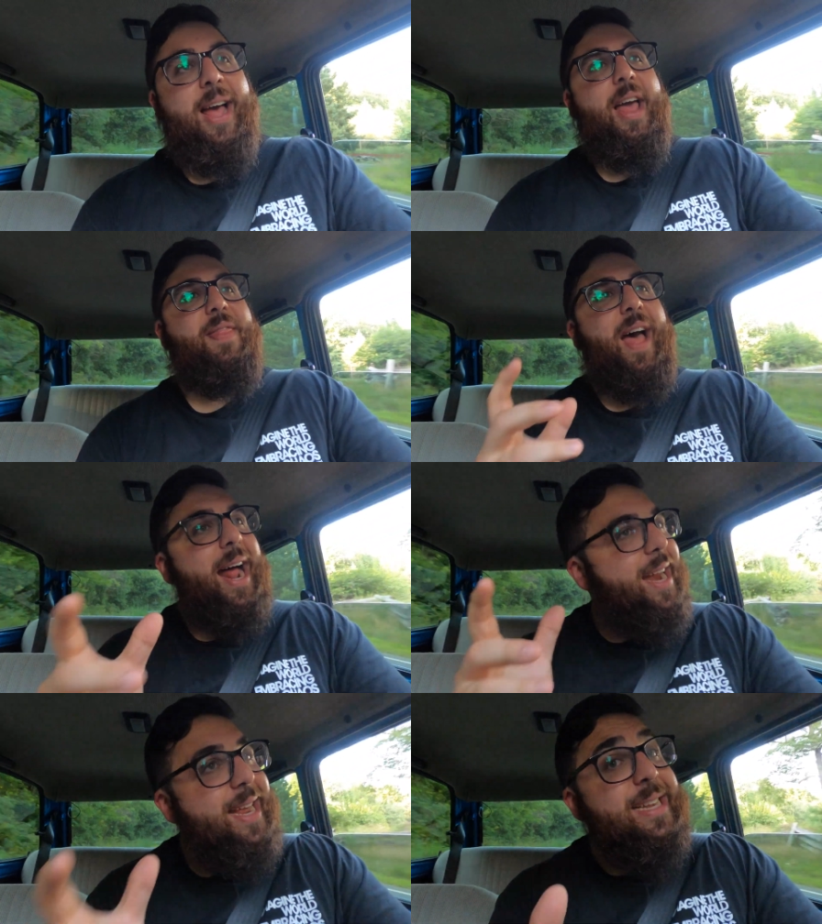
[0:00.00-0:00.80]
And
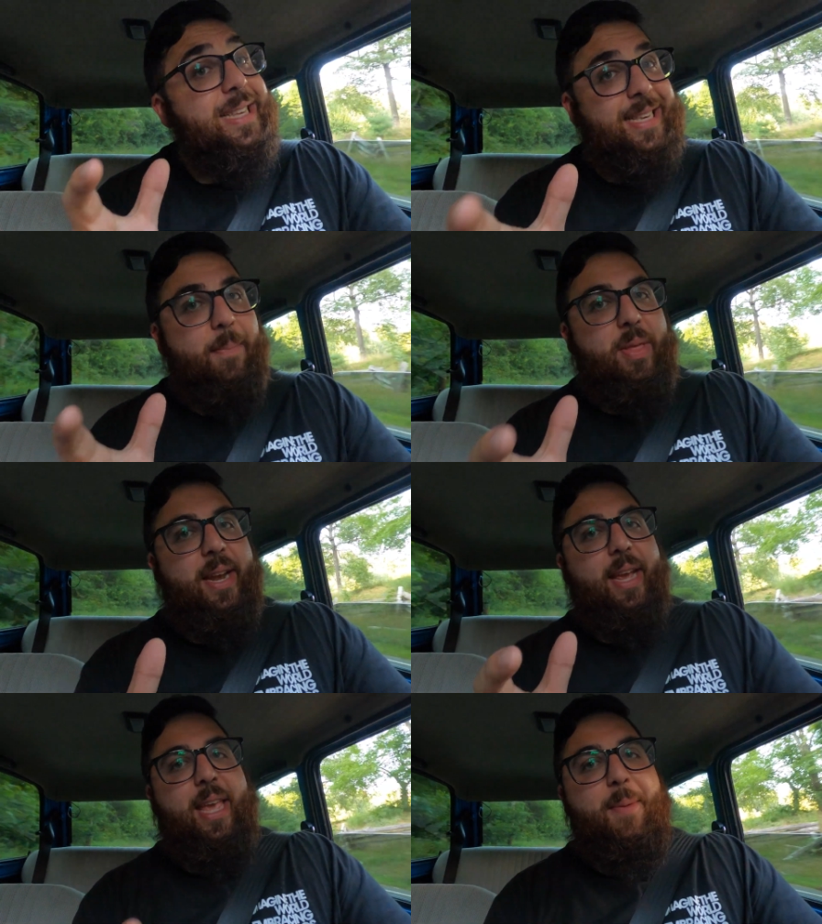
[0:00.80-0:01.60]
that is
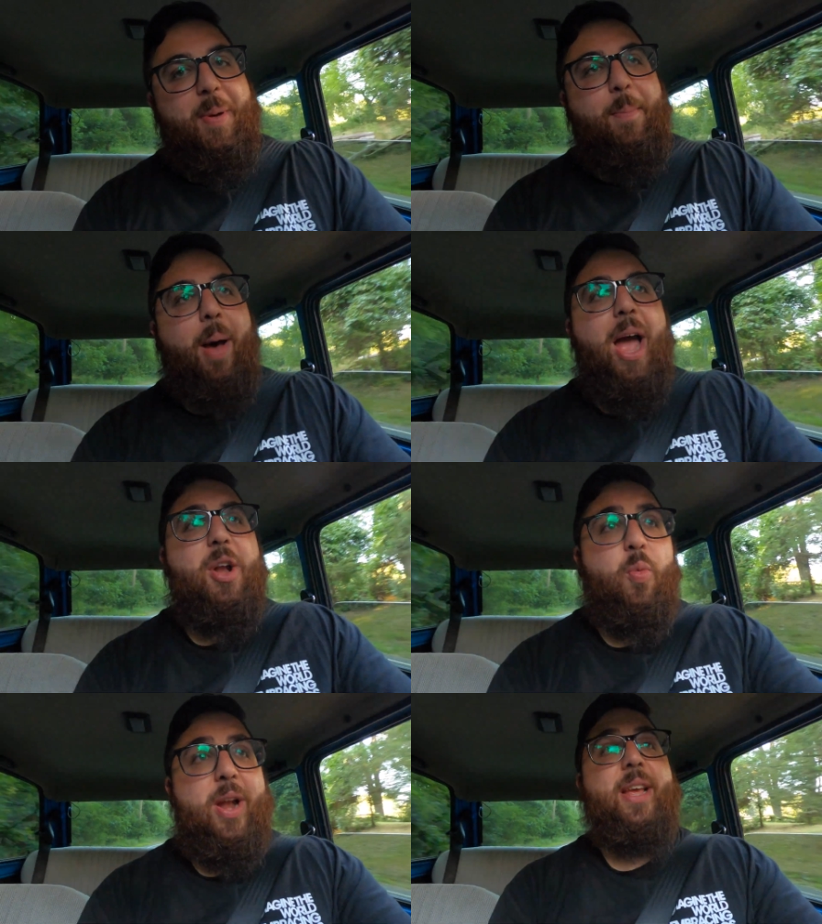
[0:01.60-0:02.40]
something to keep in
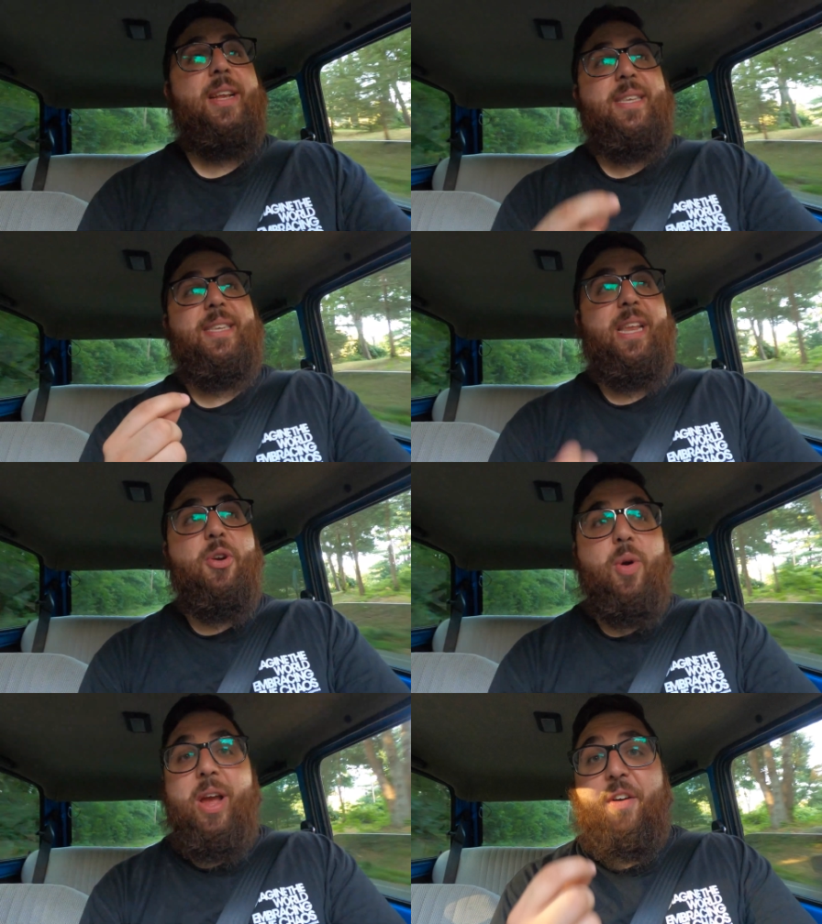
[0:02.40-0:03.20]
mind when
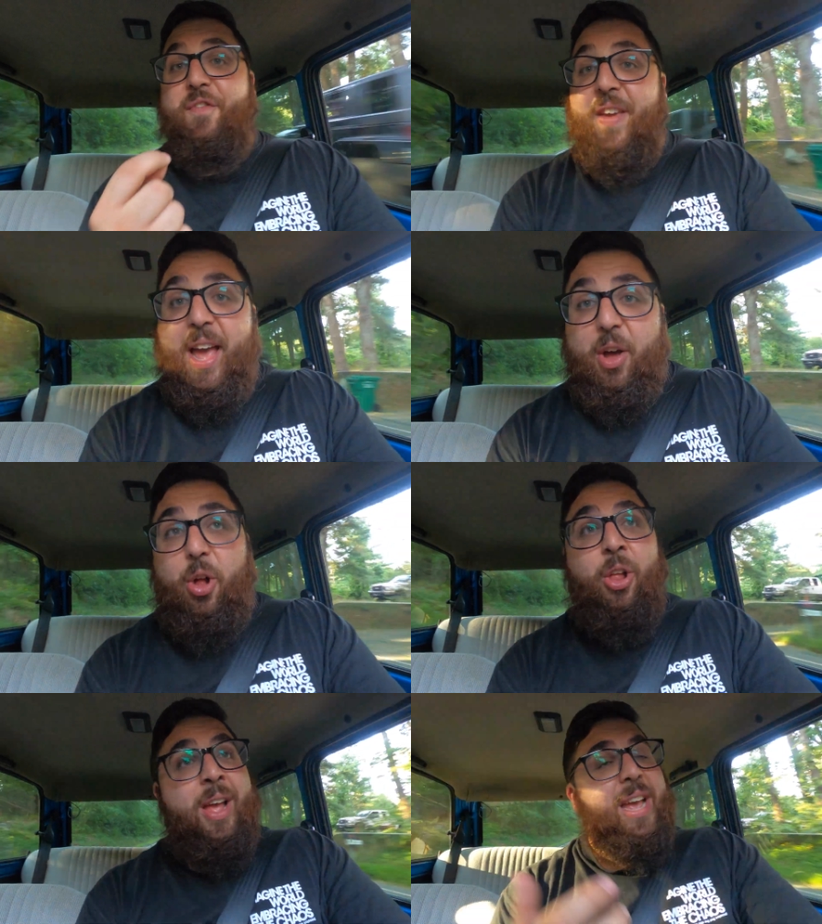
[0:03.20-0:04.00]
considering a
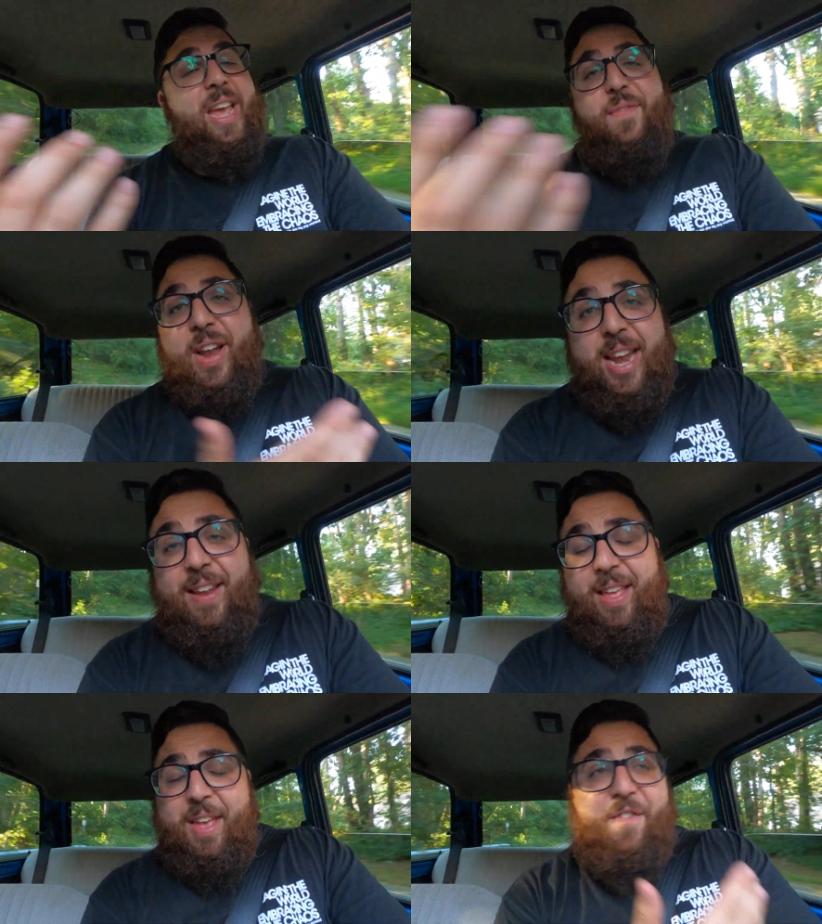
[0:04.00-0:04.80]
vehicle, even
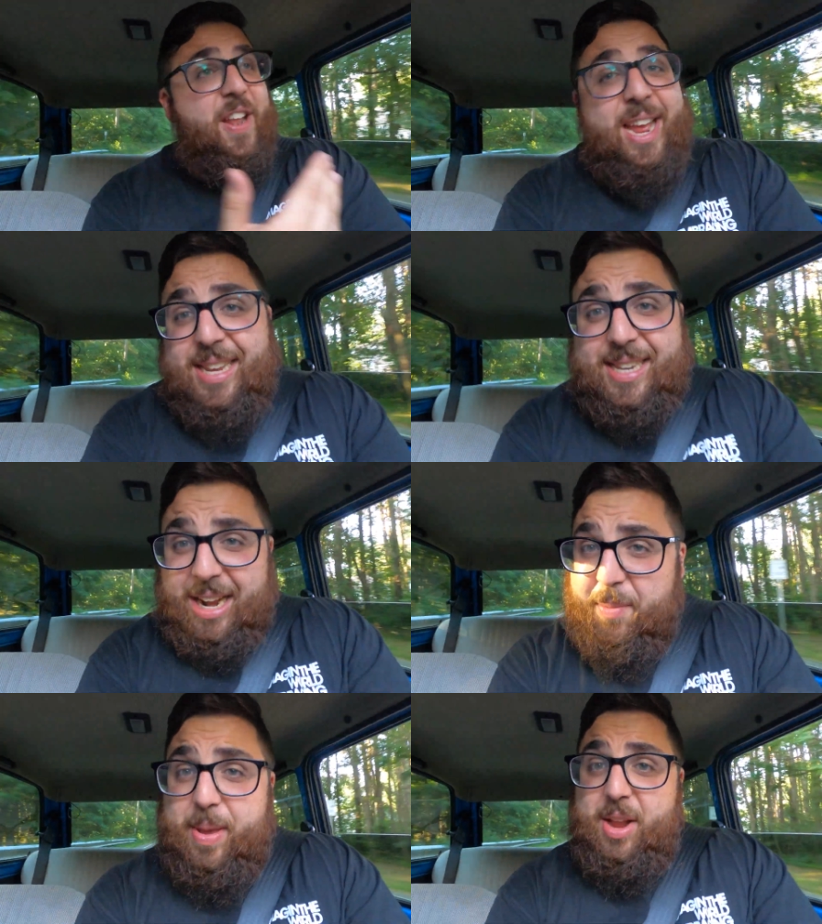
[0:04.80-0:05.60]
if it is
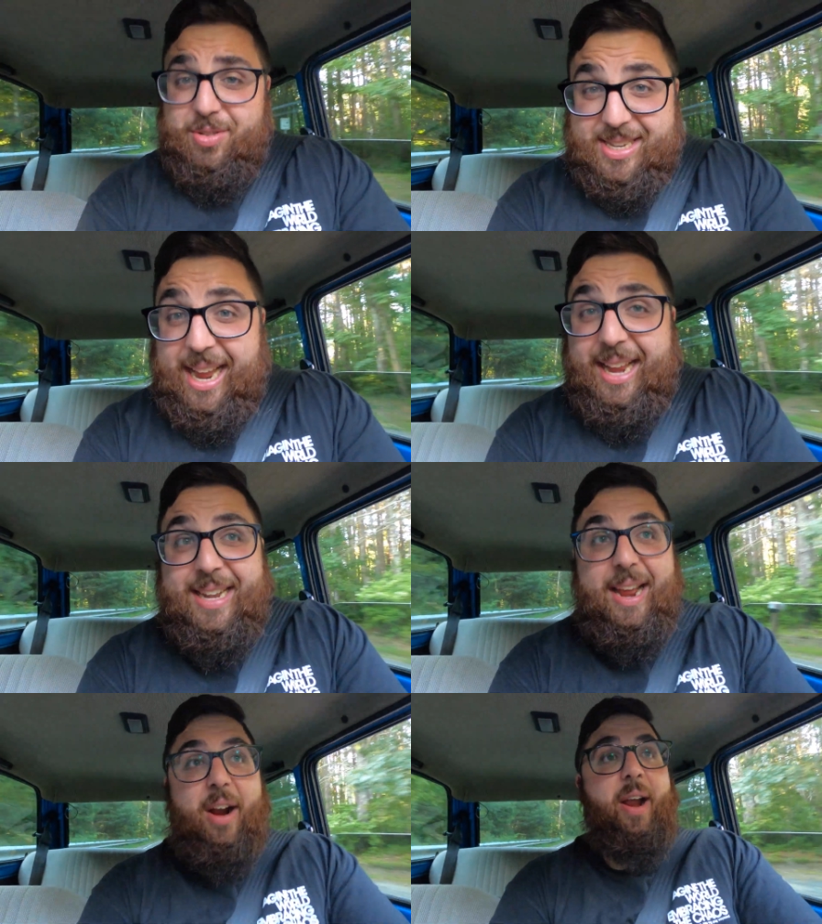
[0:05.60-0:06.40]
going to be your
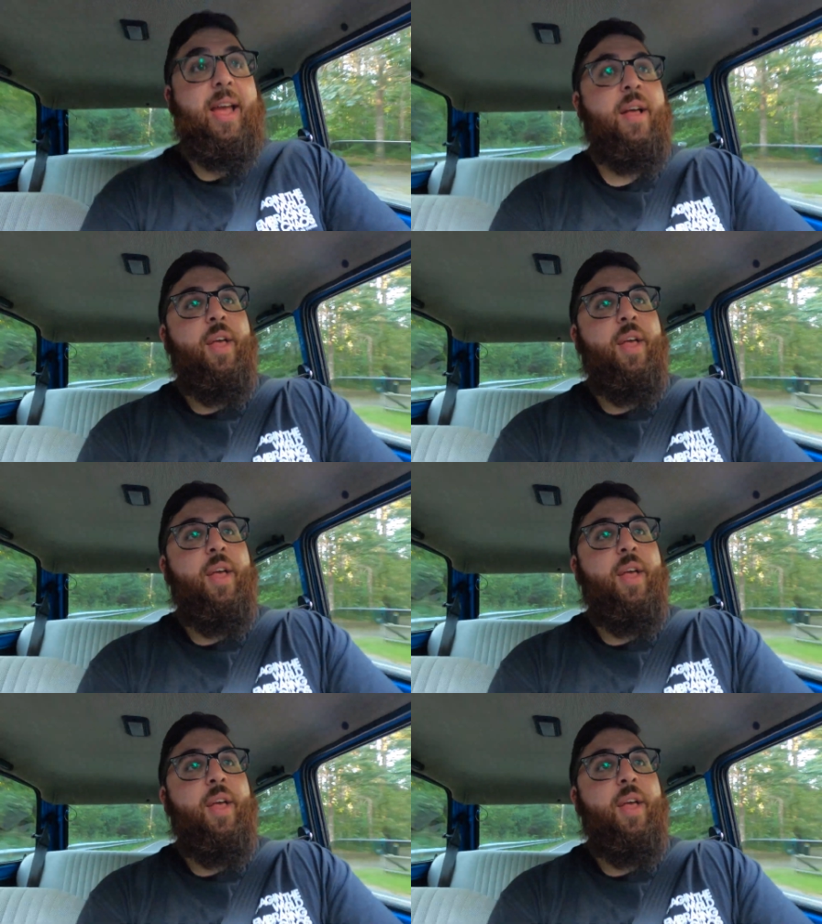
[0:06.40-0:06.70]
secondary.